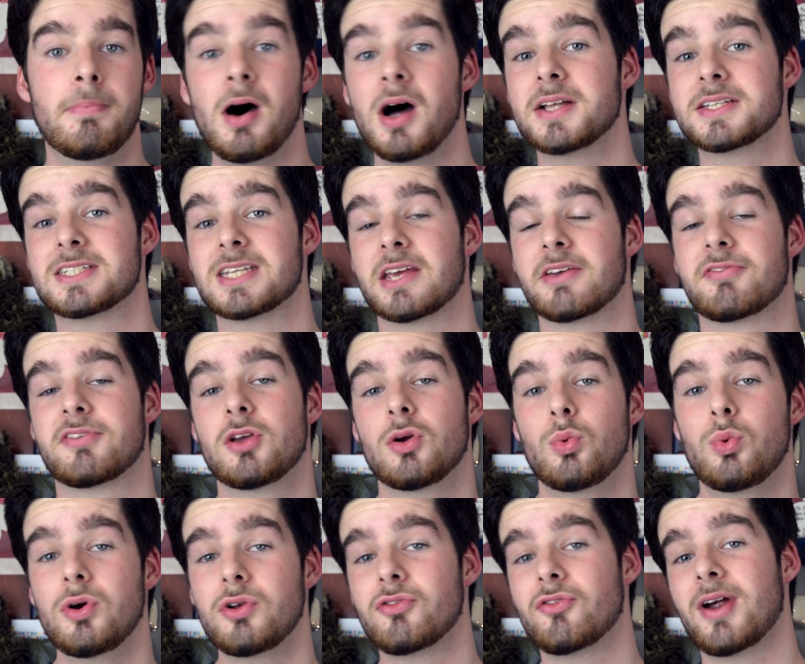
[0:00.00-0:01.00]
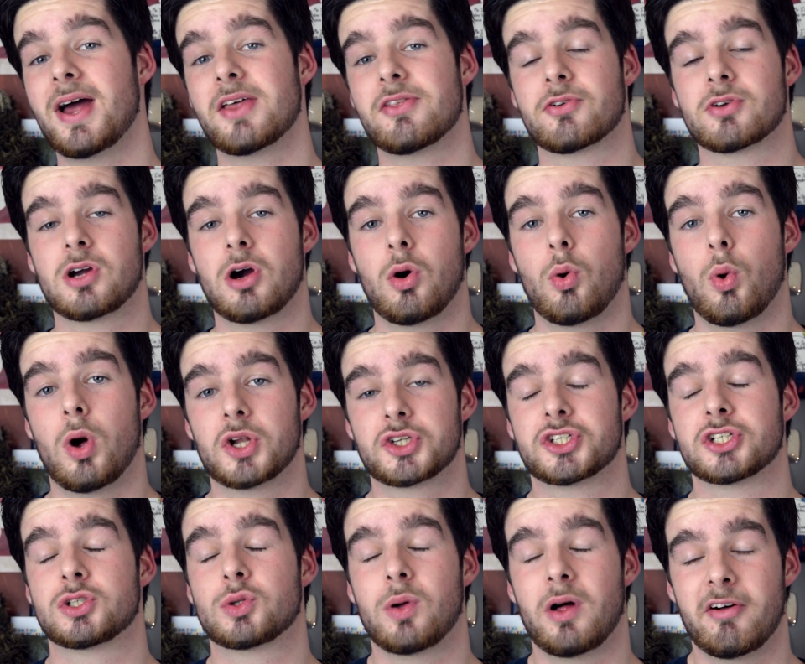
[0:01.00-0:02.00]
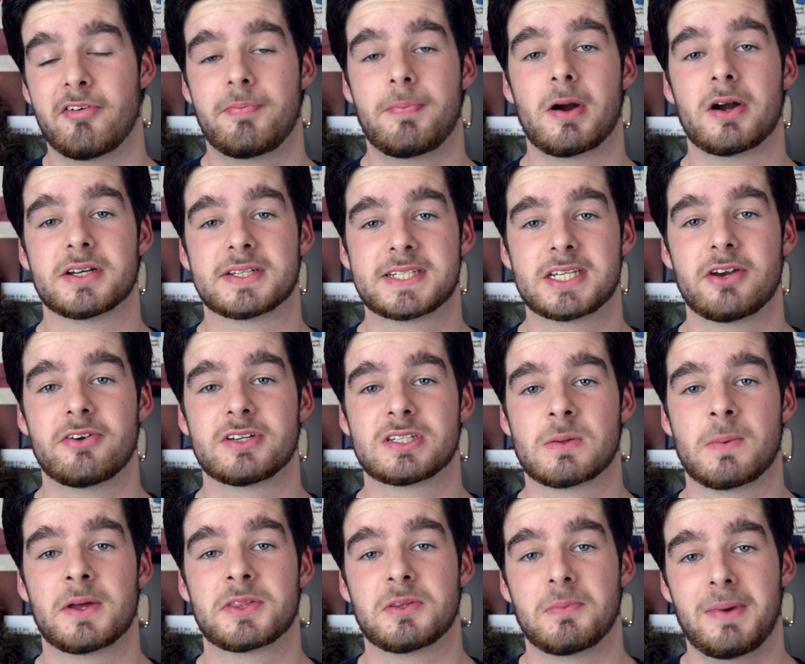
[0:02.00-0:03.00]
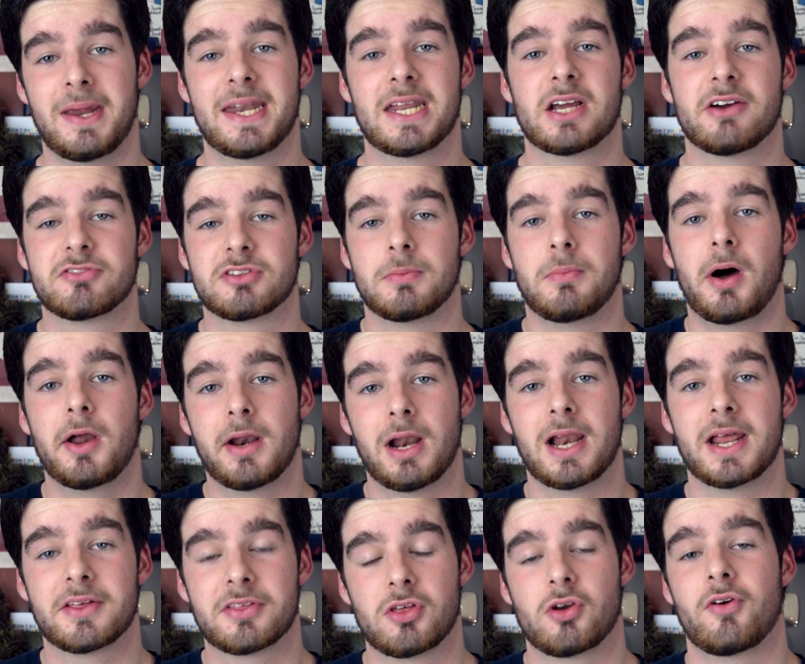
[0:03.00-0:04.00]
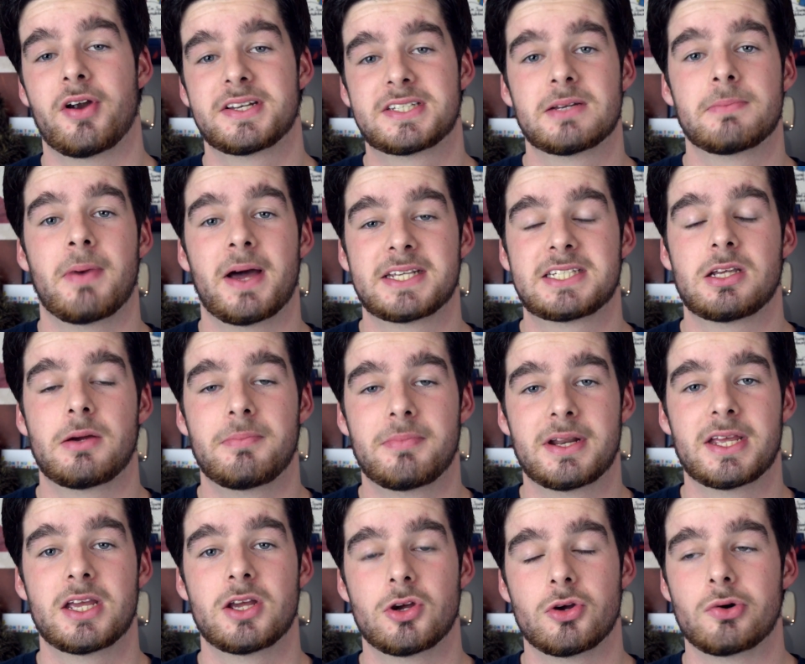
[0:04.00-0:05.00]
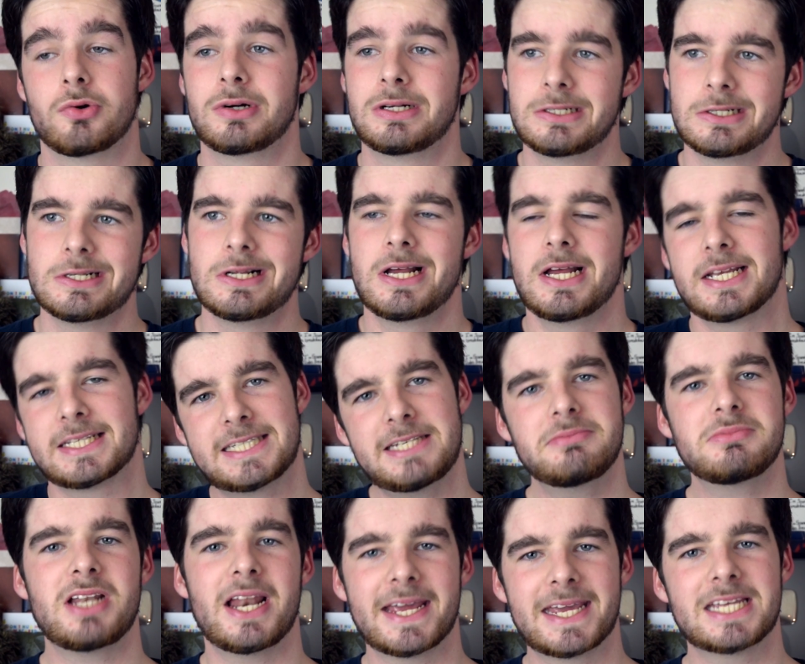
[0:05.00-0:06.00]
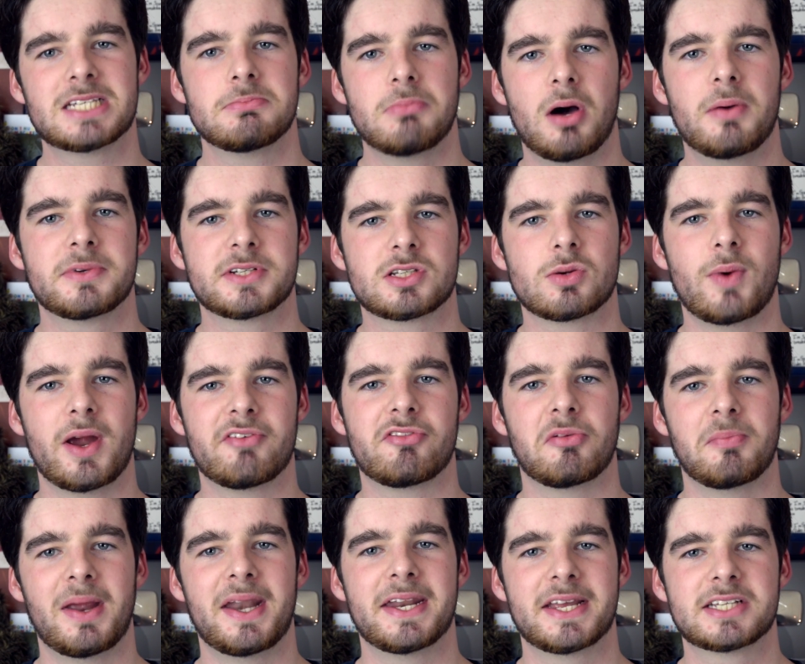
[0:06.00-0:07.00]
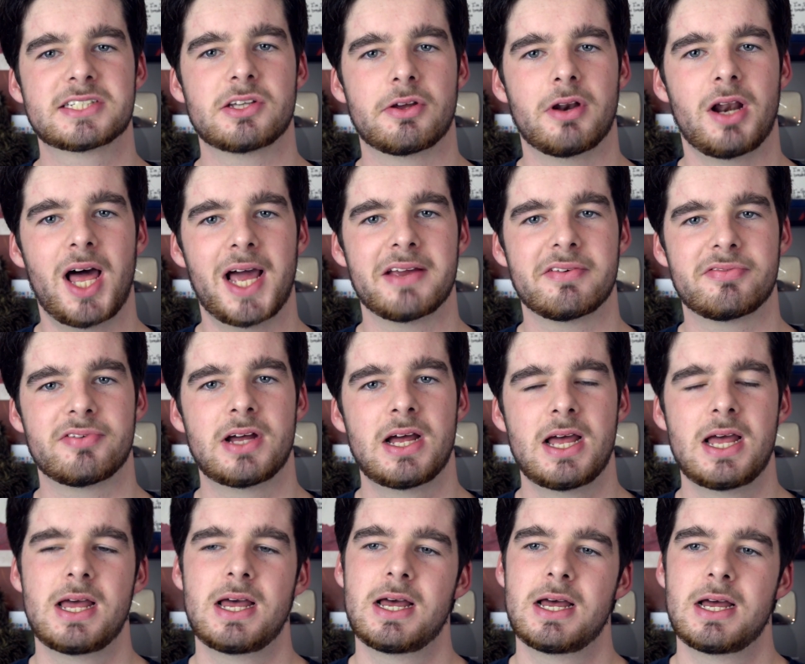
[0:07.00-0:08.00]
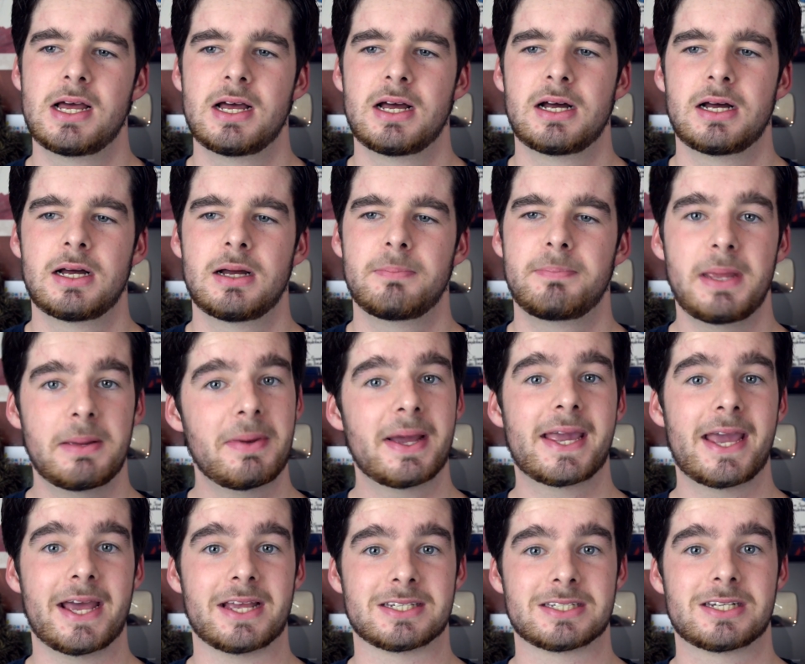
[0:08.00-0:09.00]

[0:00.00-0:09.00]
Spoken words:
But if you would rather go watch a 12-part series about the meaning of the monolith narrated by somebody who seems like he's moments away from ending his own life, be my guest.